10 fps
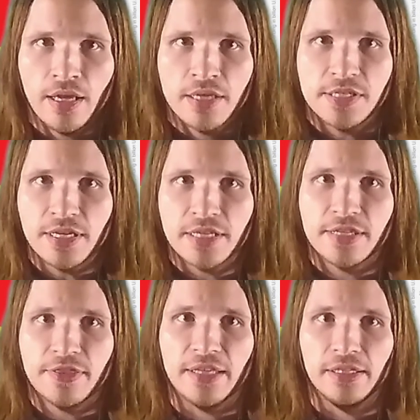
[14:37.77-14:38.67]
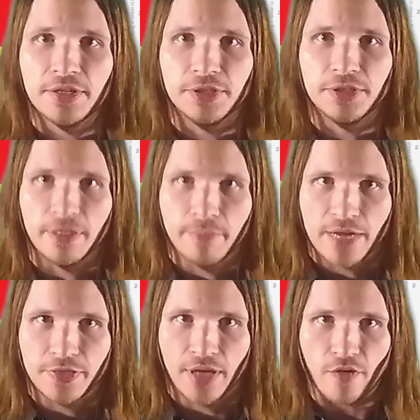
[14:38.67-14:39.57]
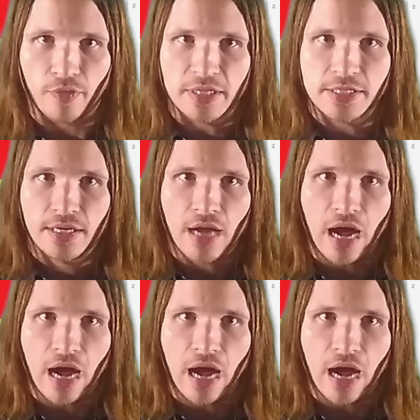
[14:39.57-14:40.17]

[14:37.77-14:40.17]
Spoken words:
Seeing as that they literally bought the government,